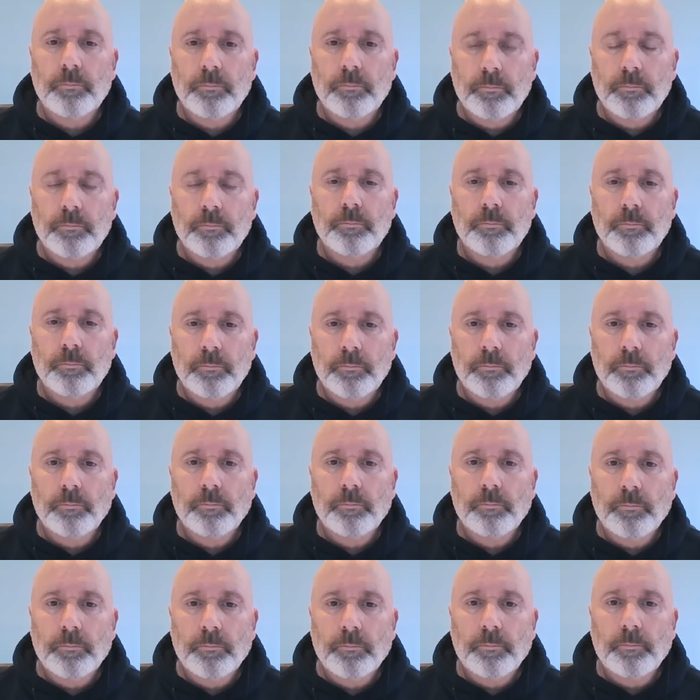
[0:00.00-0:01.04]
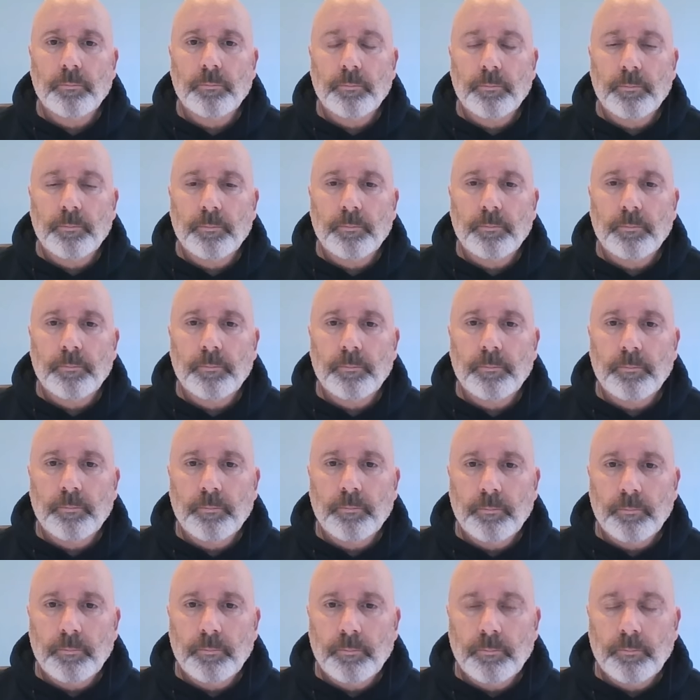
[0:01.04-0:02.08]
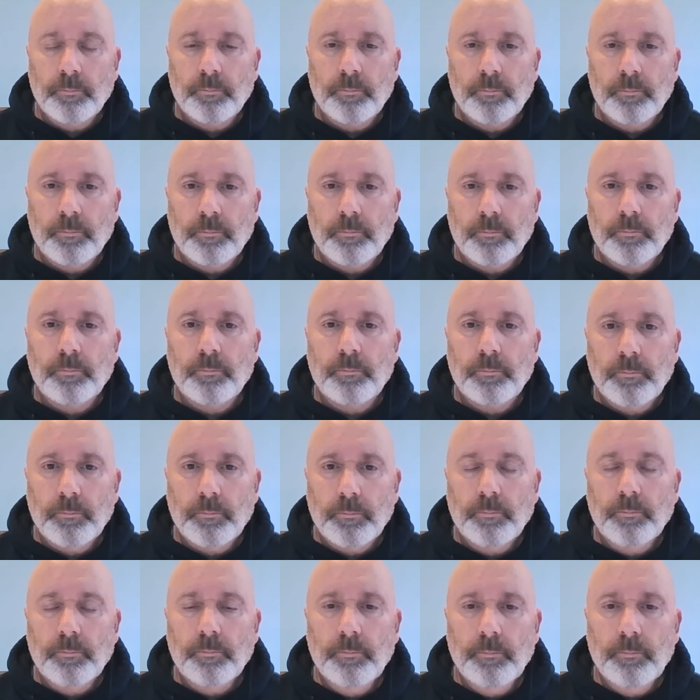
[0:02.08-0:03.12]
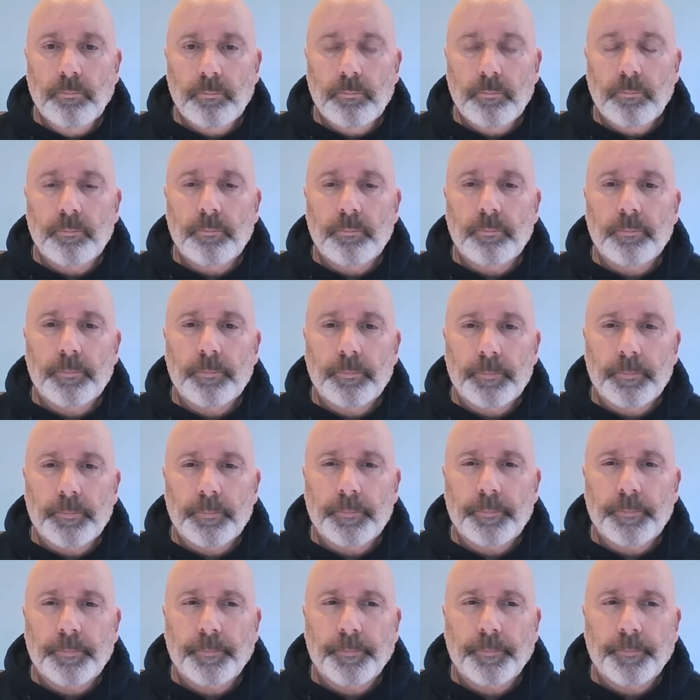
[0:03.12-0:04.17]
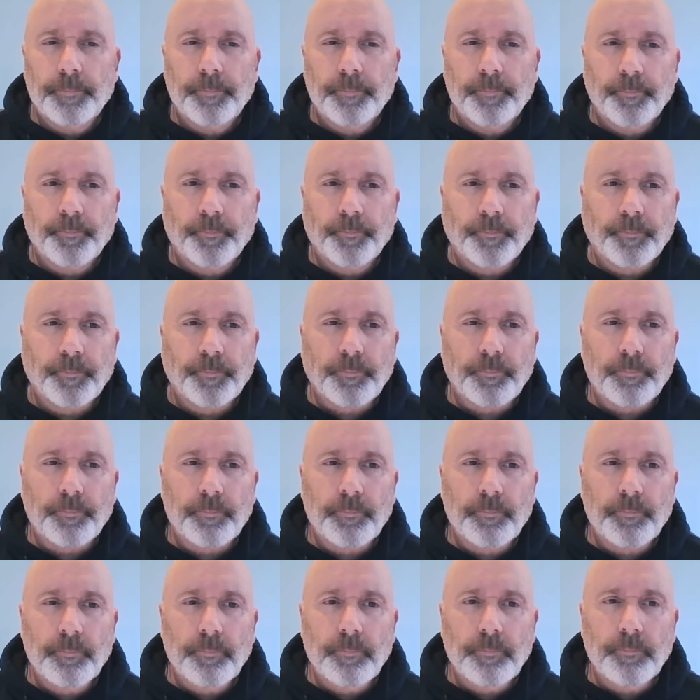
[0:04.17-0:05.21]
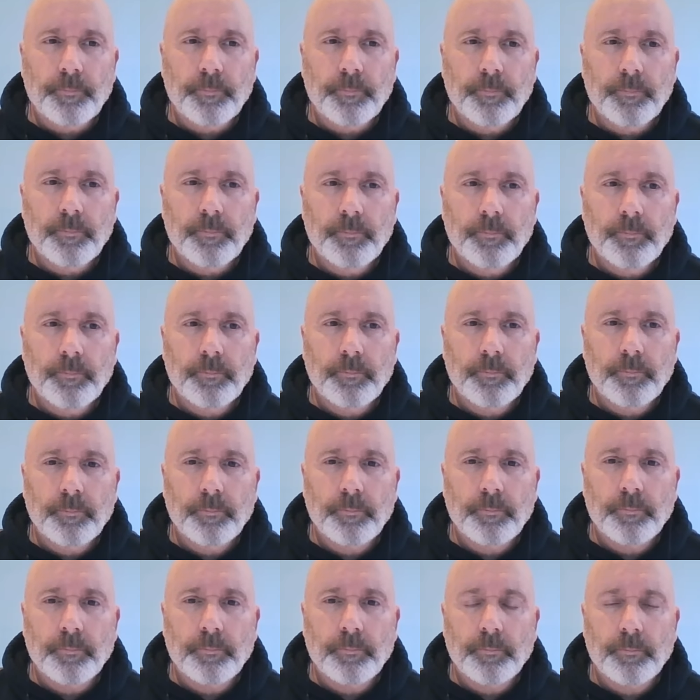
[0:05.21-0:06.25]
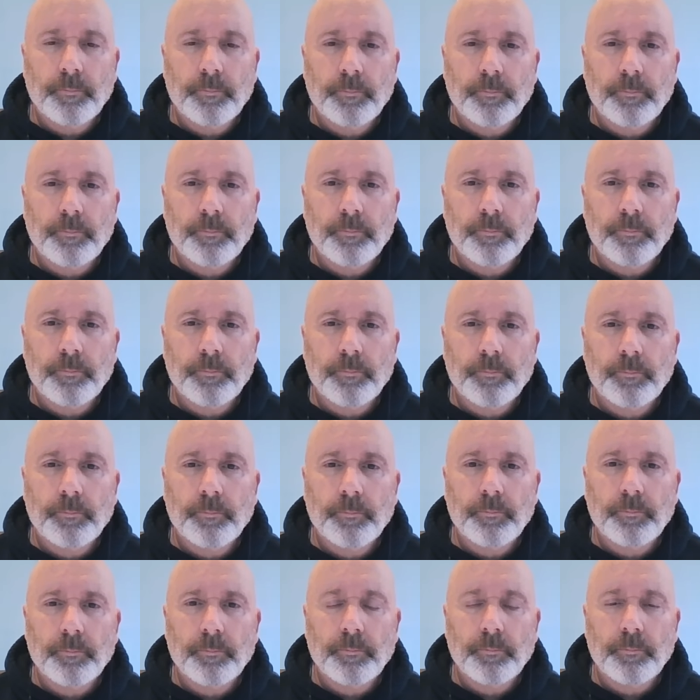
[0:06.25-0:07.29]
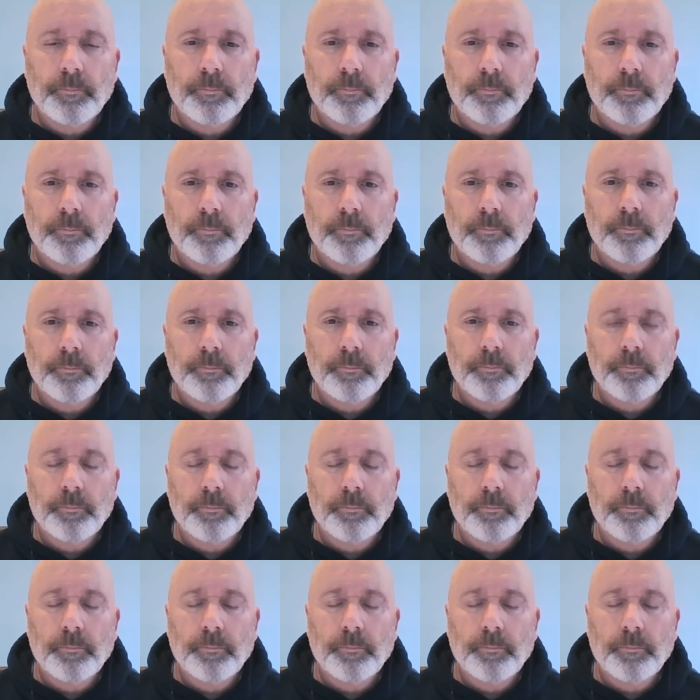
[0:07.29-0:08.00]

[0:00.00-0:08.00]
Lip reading: No words are spoken by the person on screen.